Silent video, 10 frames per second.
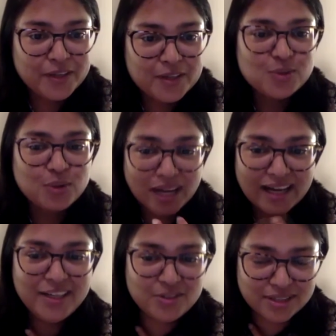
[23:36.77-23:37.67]
So
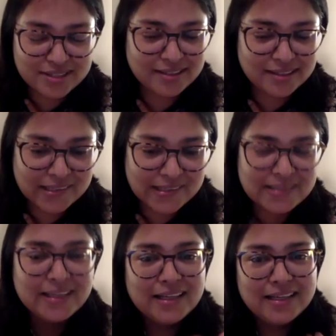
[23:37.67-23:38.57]
I trust in this,
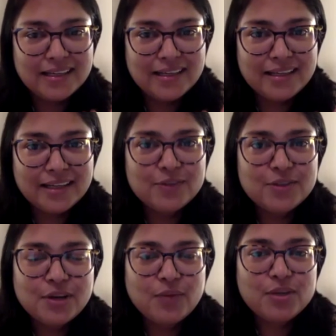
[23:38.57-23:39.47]
and I would
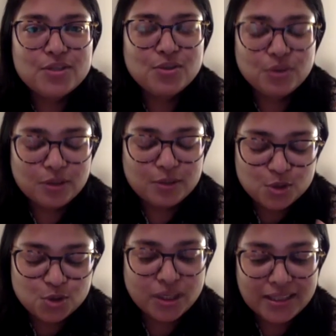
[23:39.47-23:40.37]
request you all to
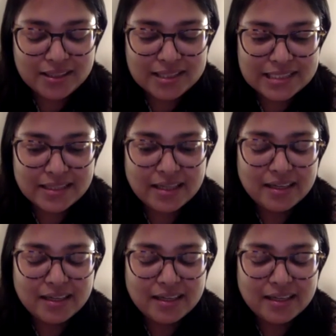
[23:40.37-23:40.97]
join this